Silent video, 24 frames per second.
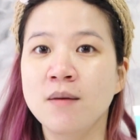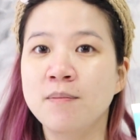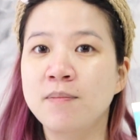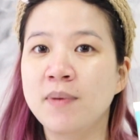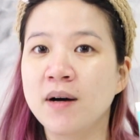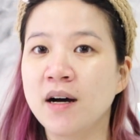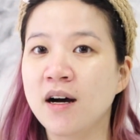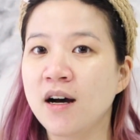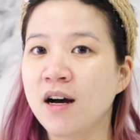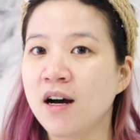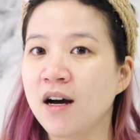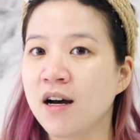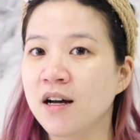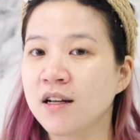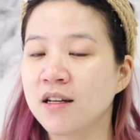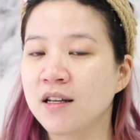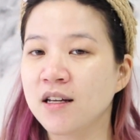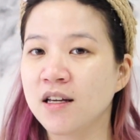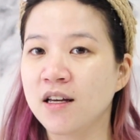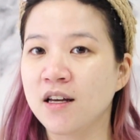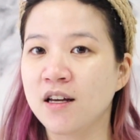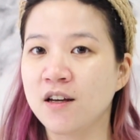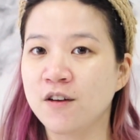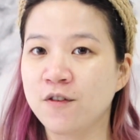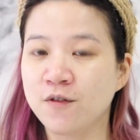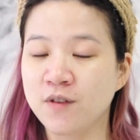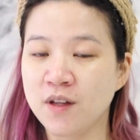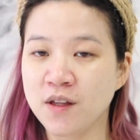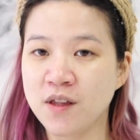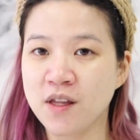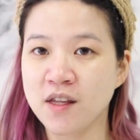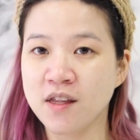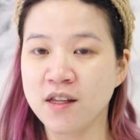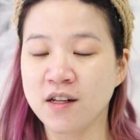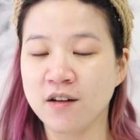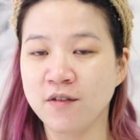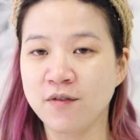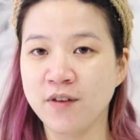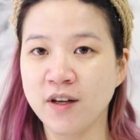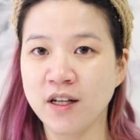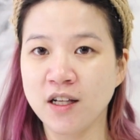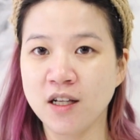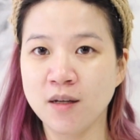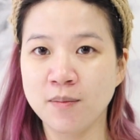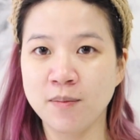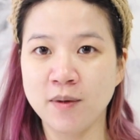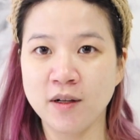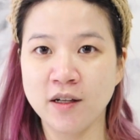But if this isn't
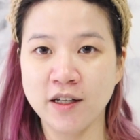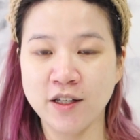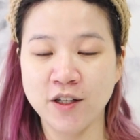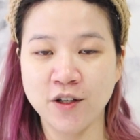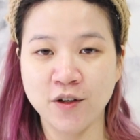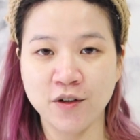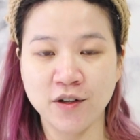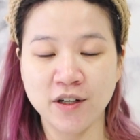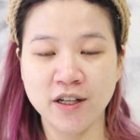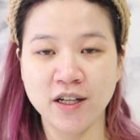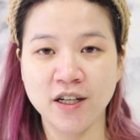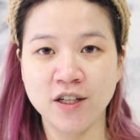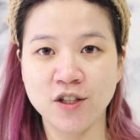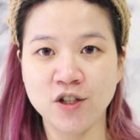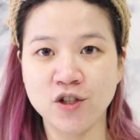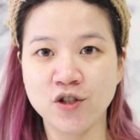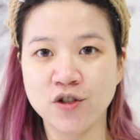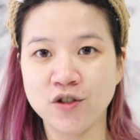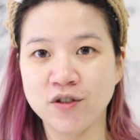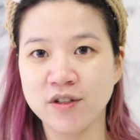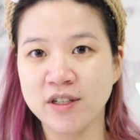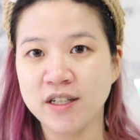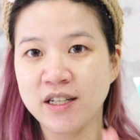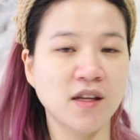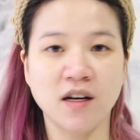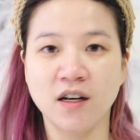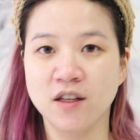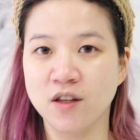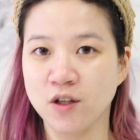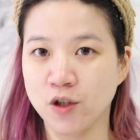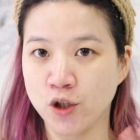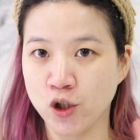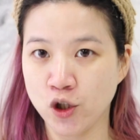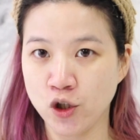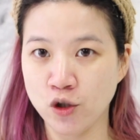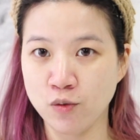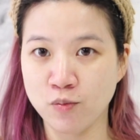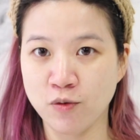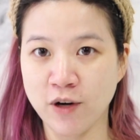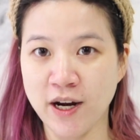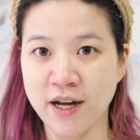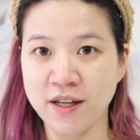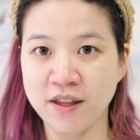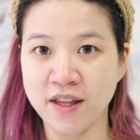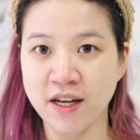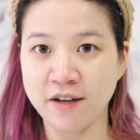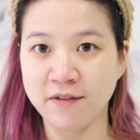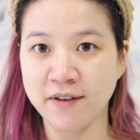available in your country, the other two
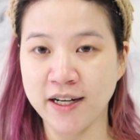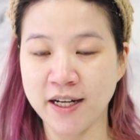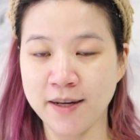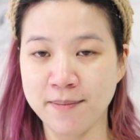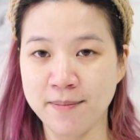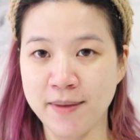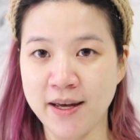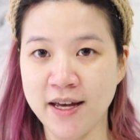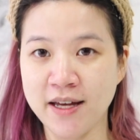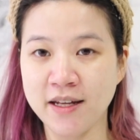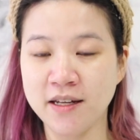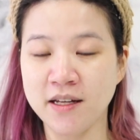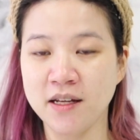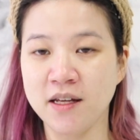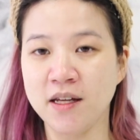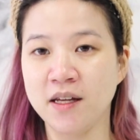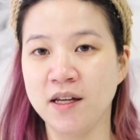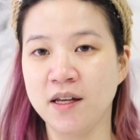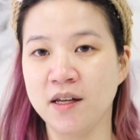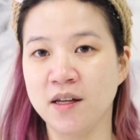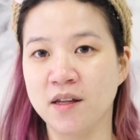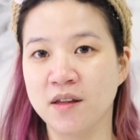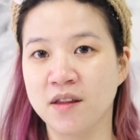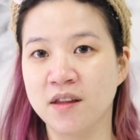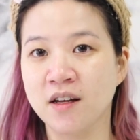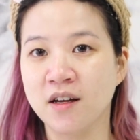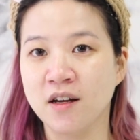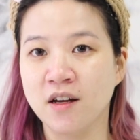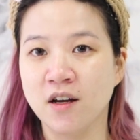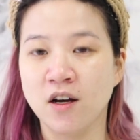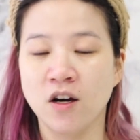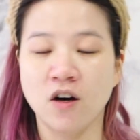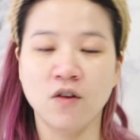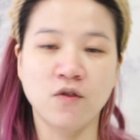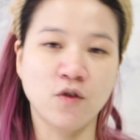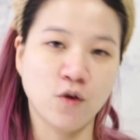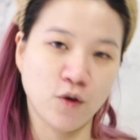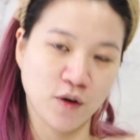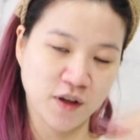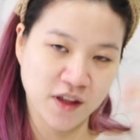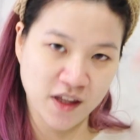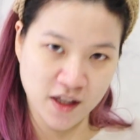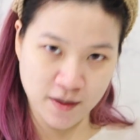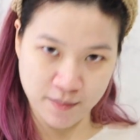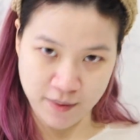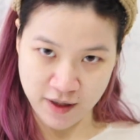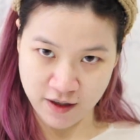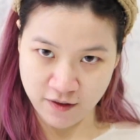brands I recommend is, of
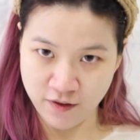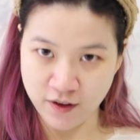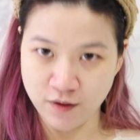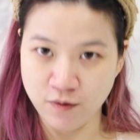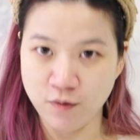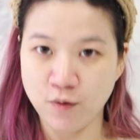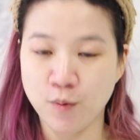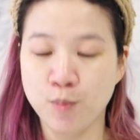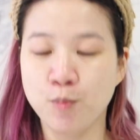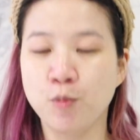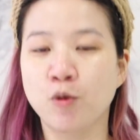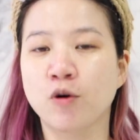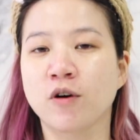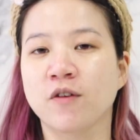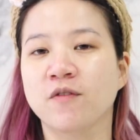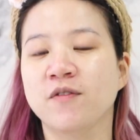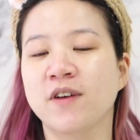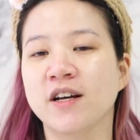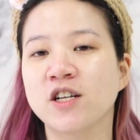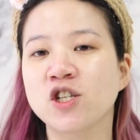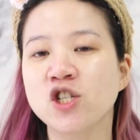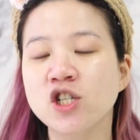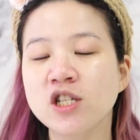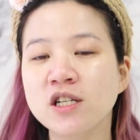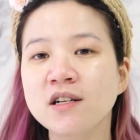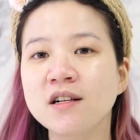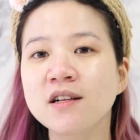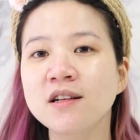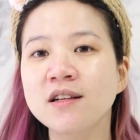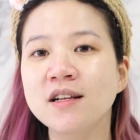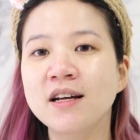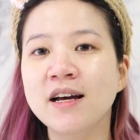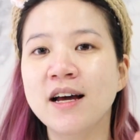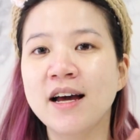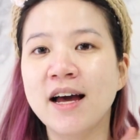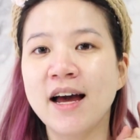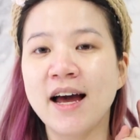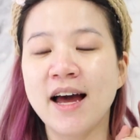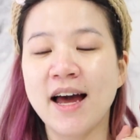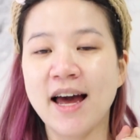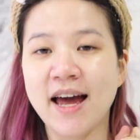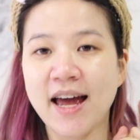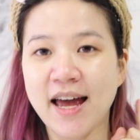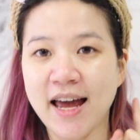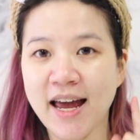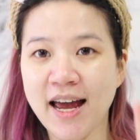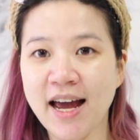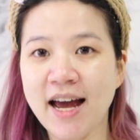course, the Benefit Porefessional
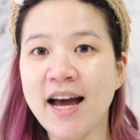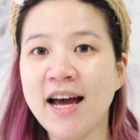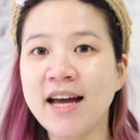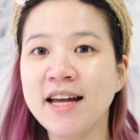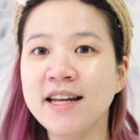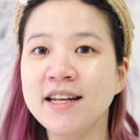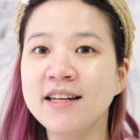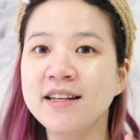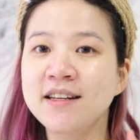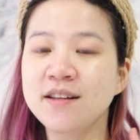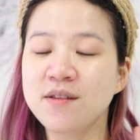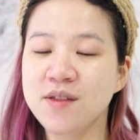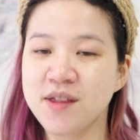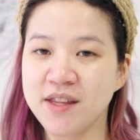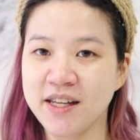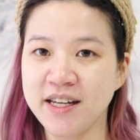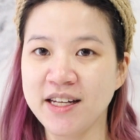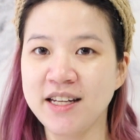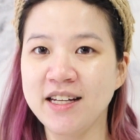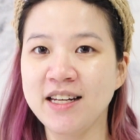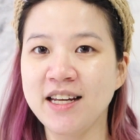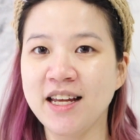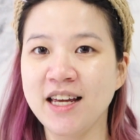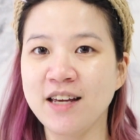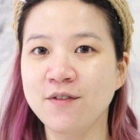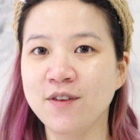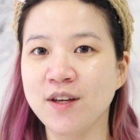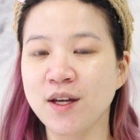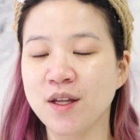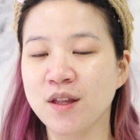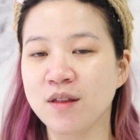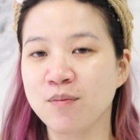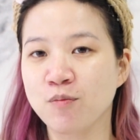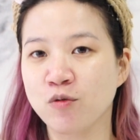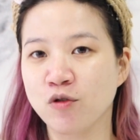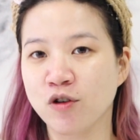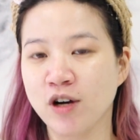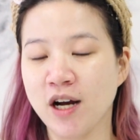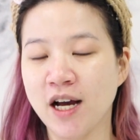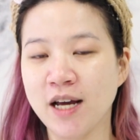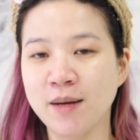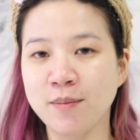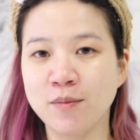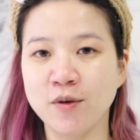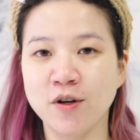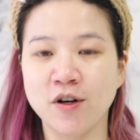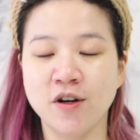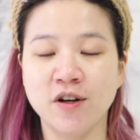and Scandinavia's
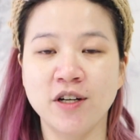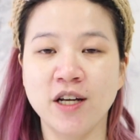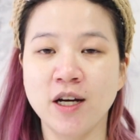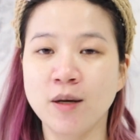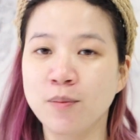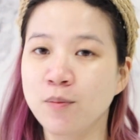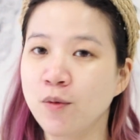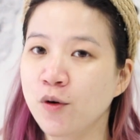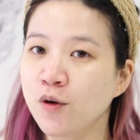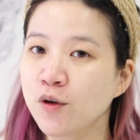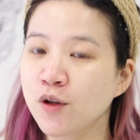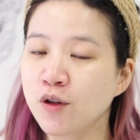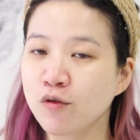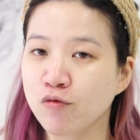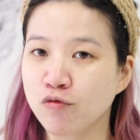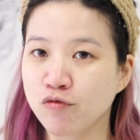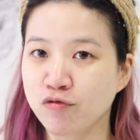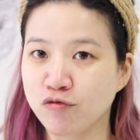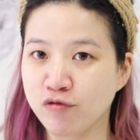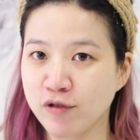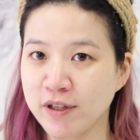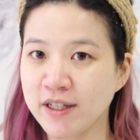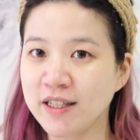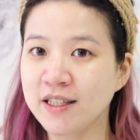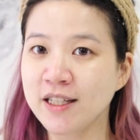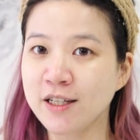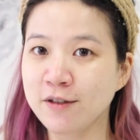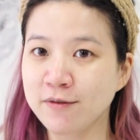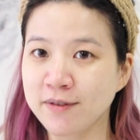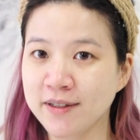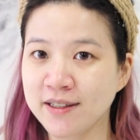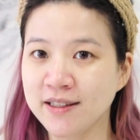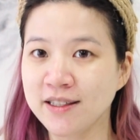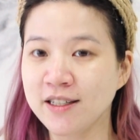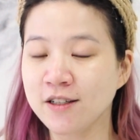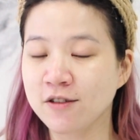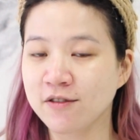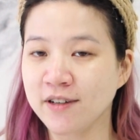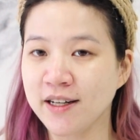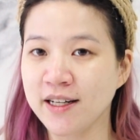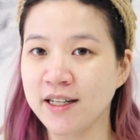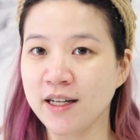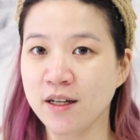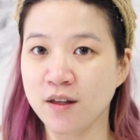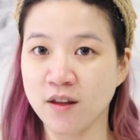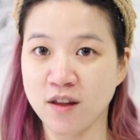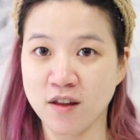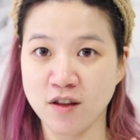primer. They're both really
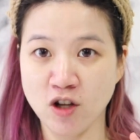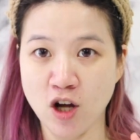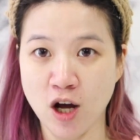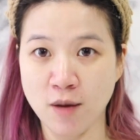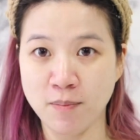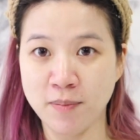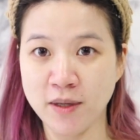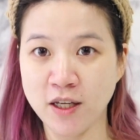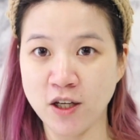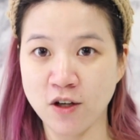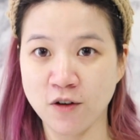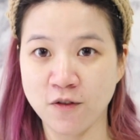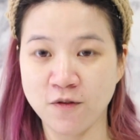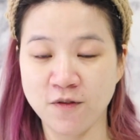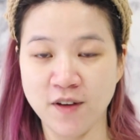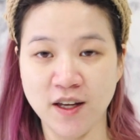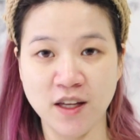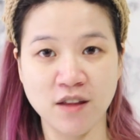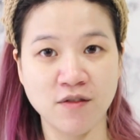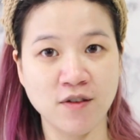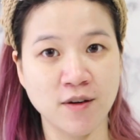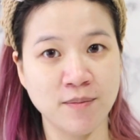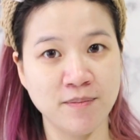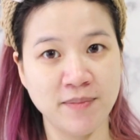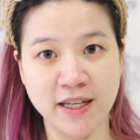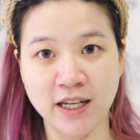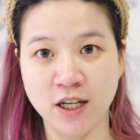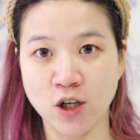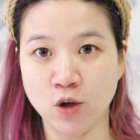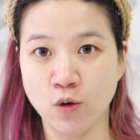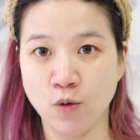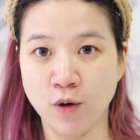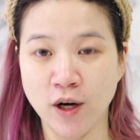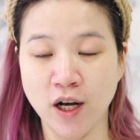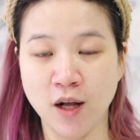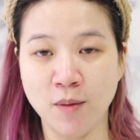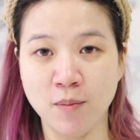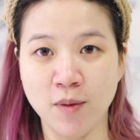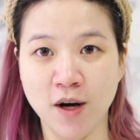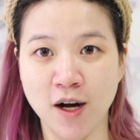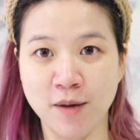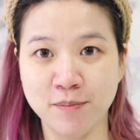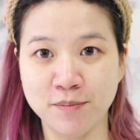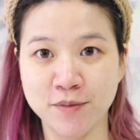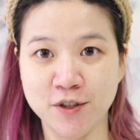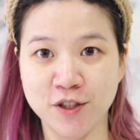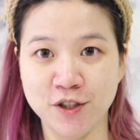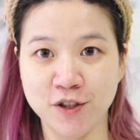great at stopping your face from being an oil
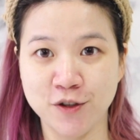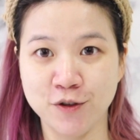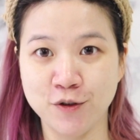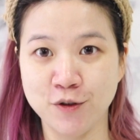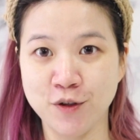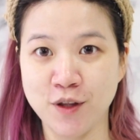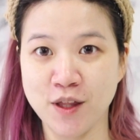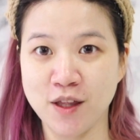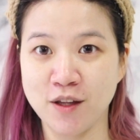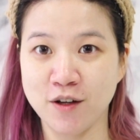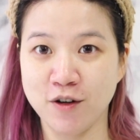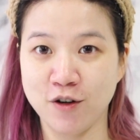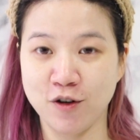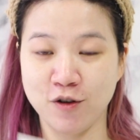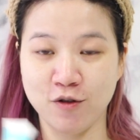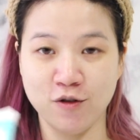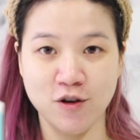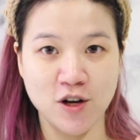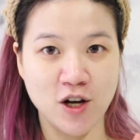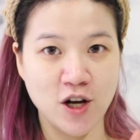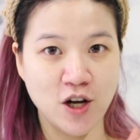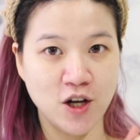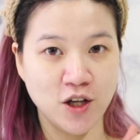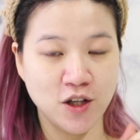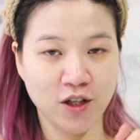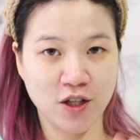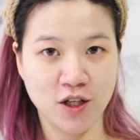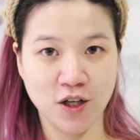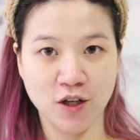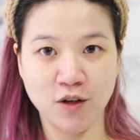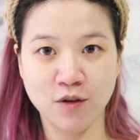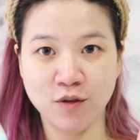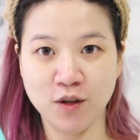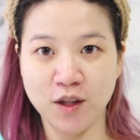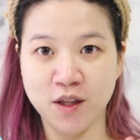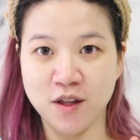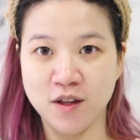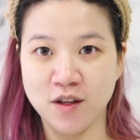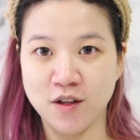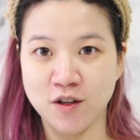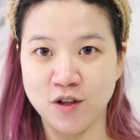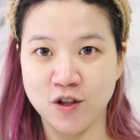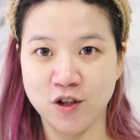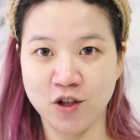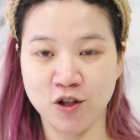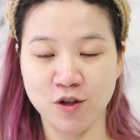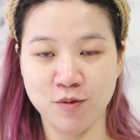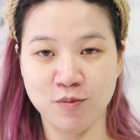bomb too, so those
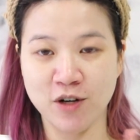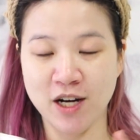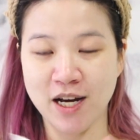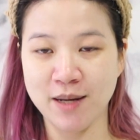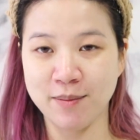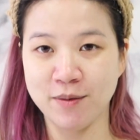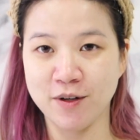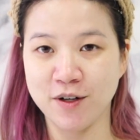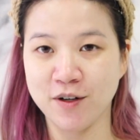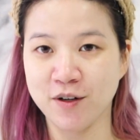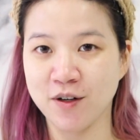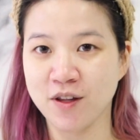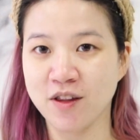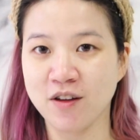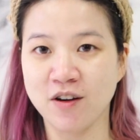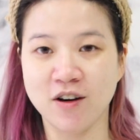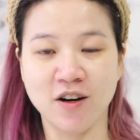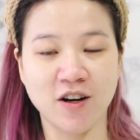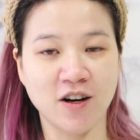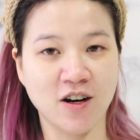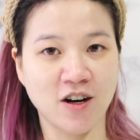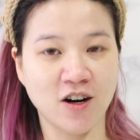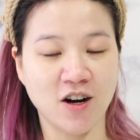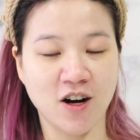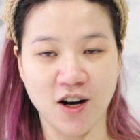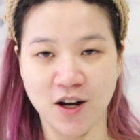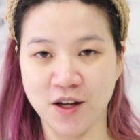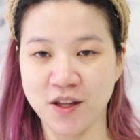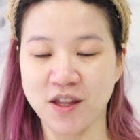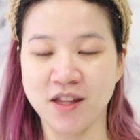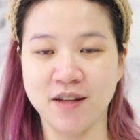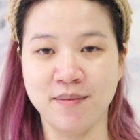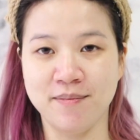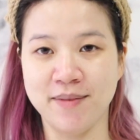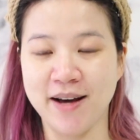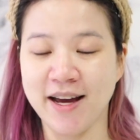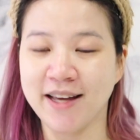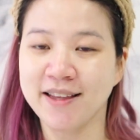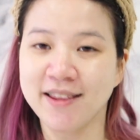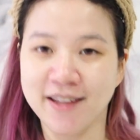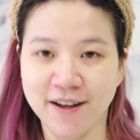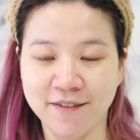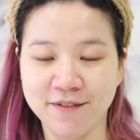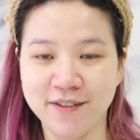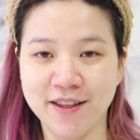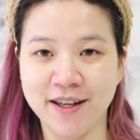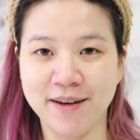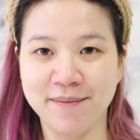two primers are awesome. I
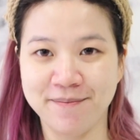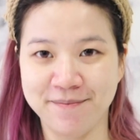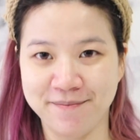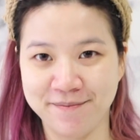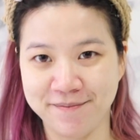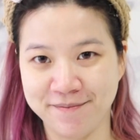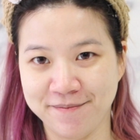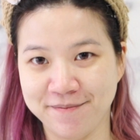love them.